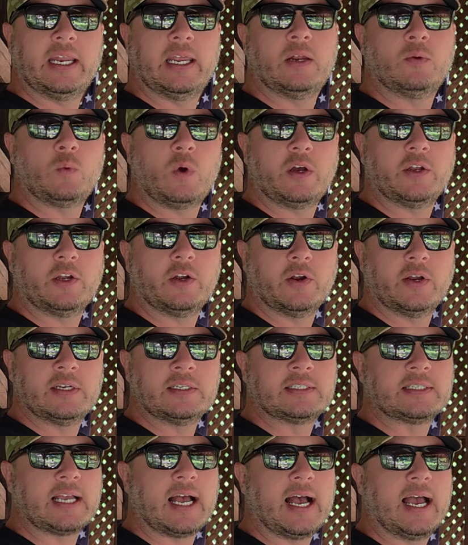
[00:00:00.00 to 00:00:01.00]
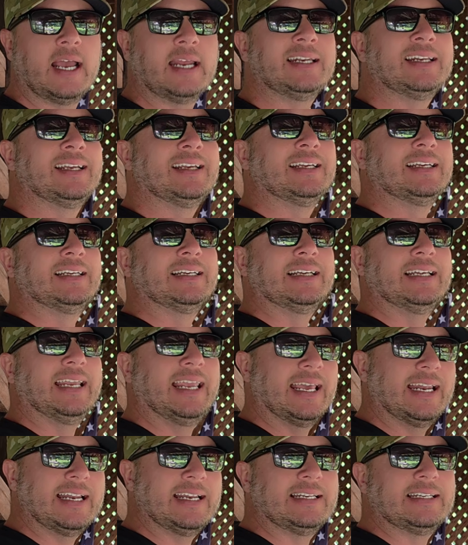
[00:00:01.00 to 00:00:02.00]
it in while you're inside,
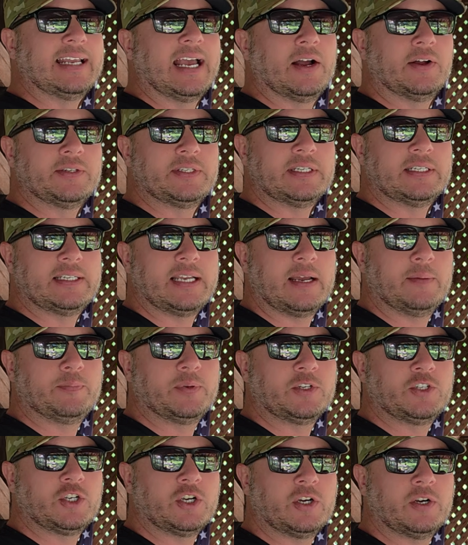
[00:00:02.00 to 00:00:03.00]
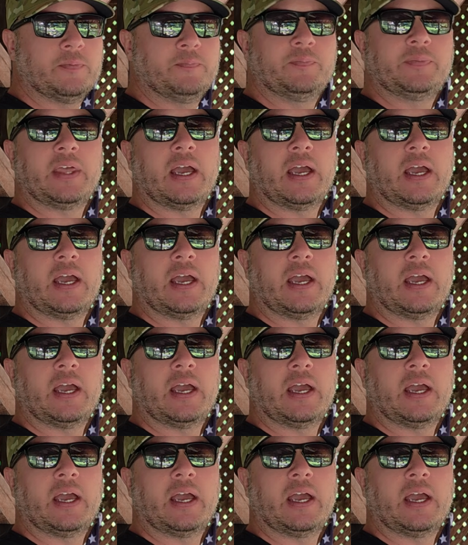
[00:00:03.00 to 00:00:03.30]
get it down to temperature.